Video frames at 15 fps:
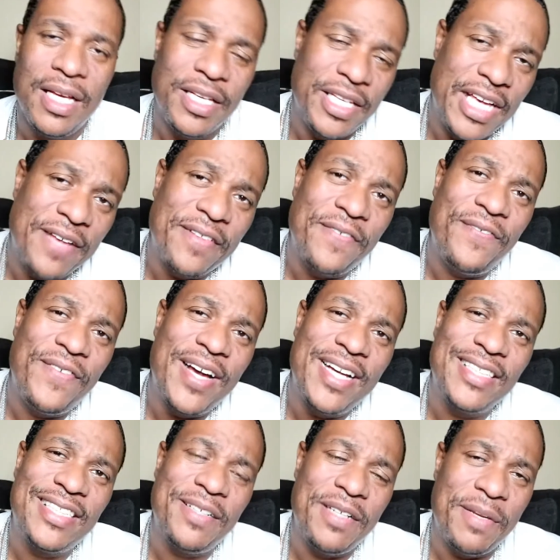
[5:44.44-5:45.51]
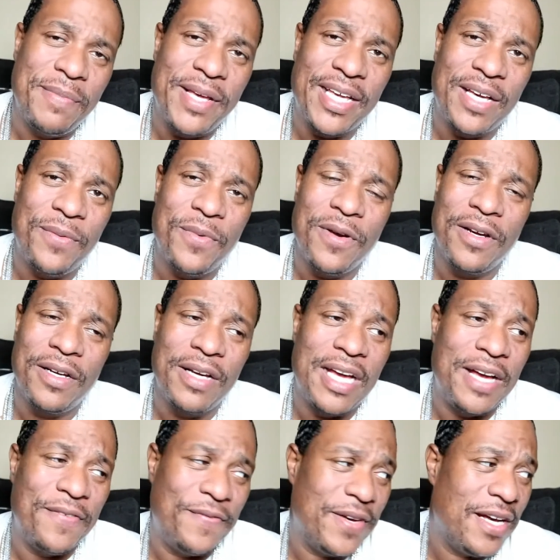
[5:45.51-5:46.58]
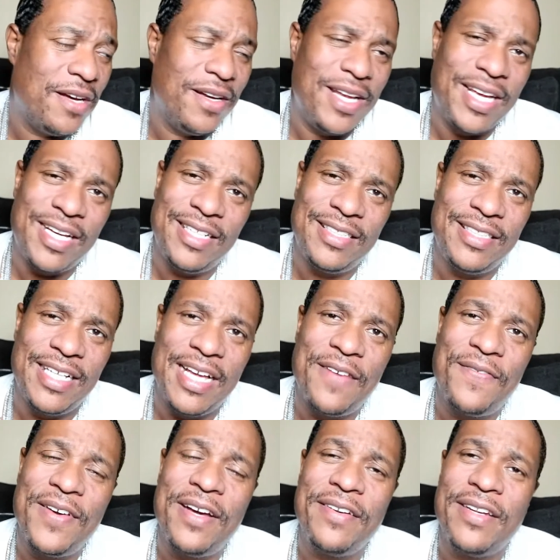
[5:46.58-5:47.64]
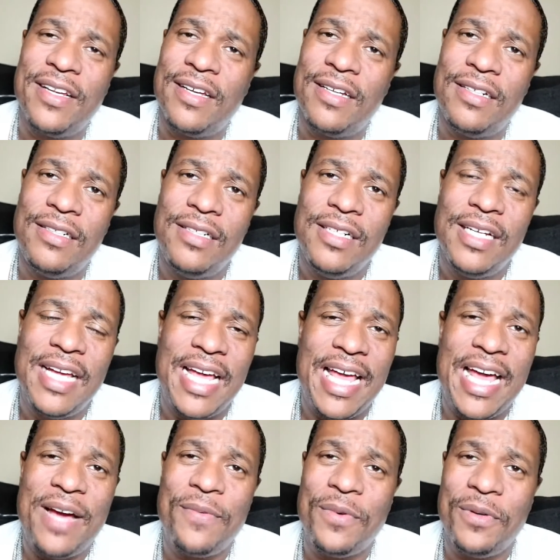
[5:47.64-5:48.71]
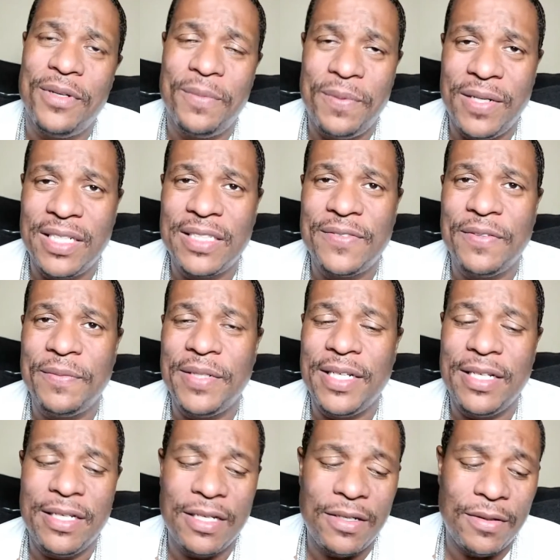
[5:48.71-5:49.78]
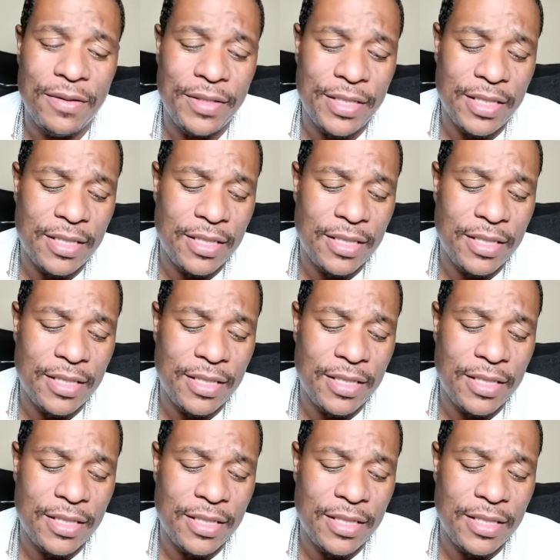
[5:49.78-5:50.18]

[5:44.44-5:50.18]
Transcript: You have to find something to make it work. I found, like I said, I found the app Roller Plus for me on